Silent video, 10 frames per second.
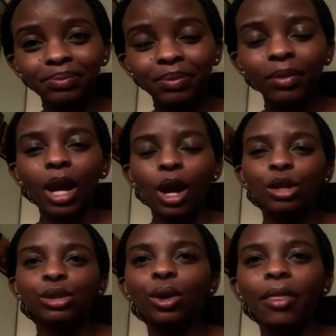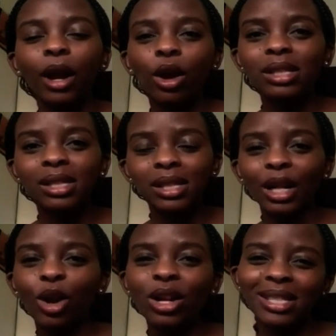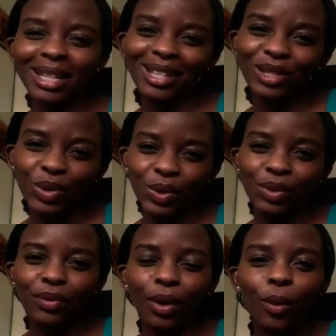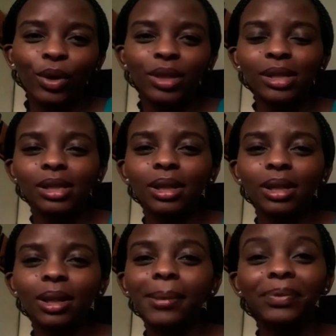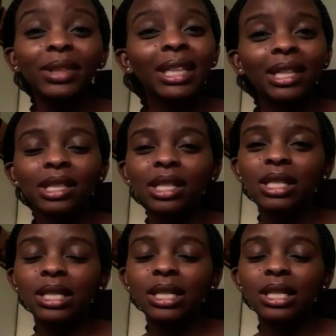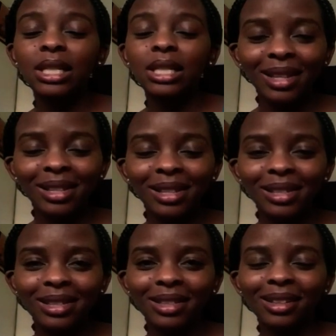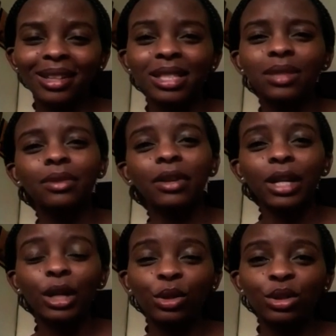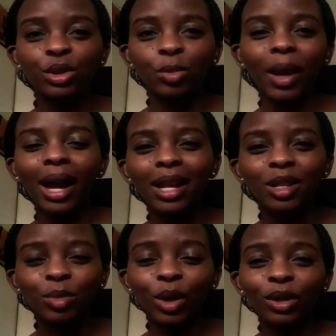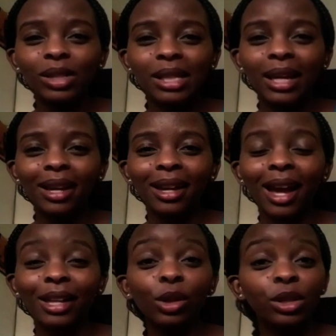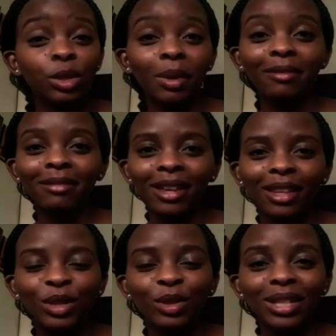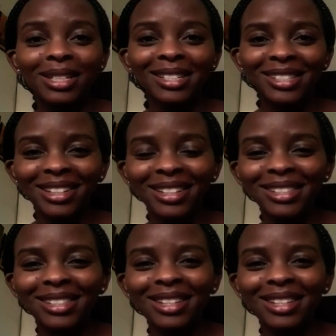So the cause that I stood for was kidney disease awareness. It's very close to my heart because I lost my father to the disease.